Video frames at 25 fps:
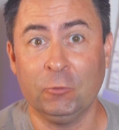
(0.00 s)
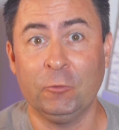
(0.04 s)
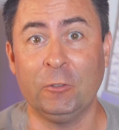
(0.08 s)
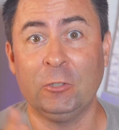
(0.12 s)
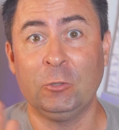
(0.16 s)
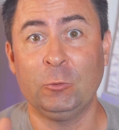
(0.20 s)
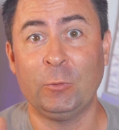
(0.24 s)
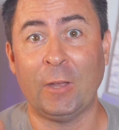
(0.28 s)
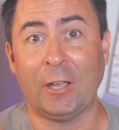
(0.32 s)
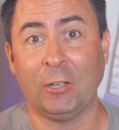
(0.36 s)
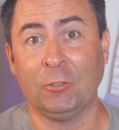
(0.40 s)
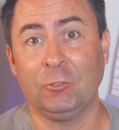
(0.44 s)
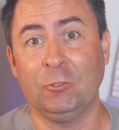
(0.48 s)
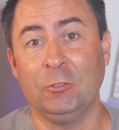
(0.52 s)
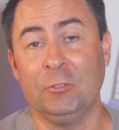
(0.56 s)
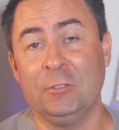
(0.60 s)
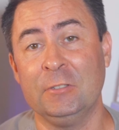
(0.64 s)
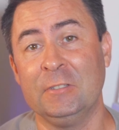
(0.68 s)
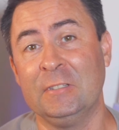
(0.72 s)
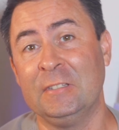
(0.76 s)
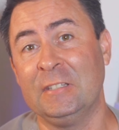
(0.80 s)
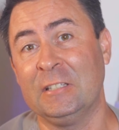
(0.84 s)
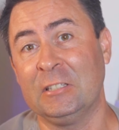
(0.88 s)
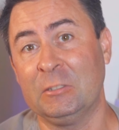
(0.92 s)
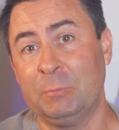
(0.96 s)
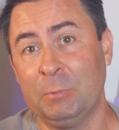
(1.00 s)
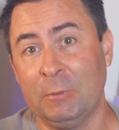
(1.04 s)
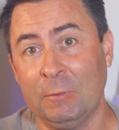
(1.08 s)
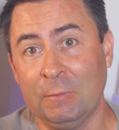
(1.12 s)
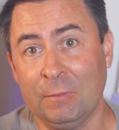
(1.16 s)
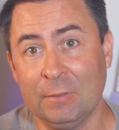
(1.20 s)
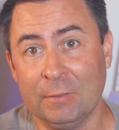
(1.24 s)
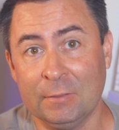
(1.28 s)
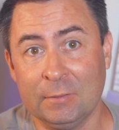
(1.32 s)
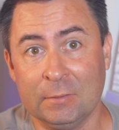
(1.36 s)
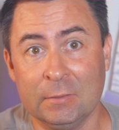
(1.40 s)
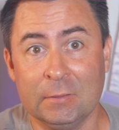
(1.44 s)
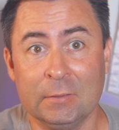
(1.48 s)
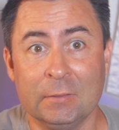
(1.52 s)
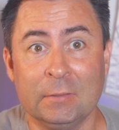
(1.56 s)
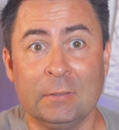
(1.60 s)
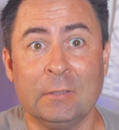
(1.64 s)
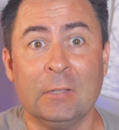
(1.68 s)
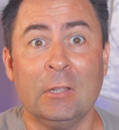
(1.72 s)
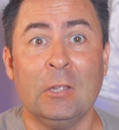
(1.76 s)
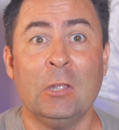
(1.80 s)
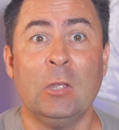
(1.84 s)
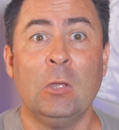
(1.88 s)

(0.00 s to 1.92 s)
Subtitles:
of attractions and experiences.